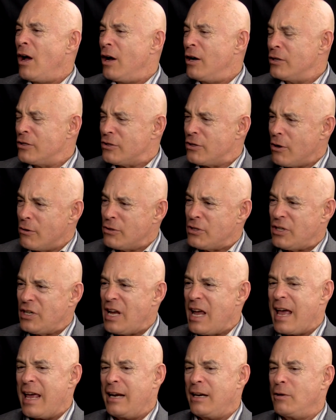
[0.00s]

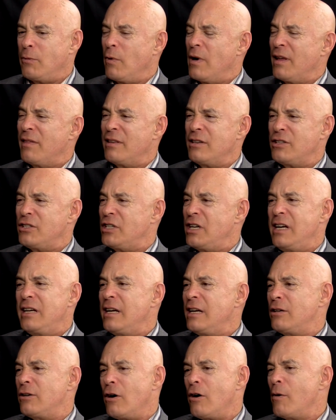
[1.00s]
associated with, and she
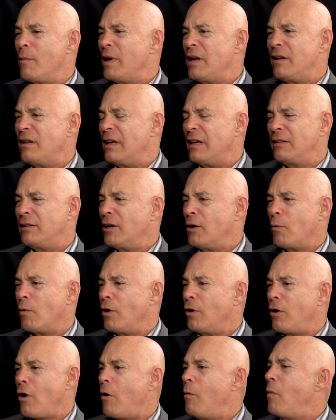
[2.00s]
determined that there
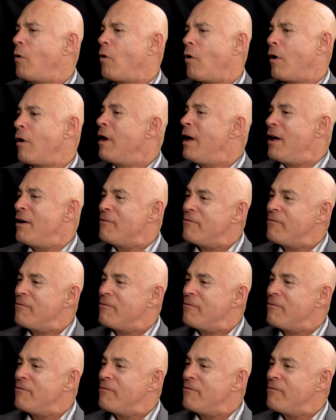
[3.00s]
were no more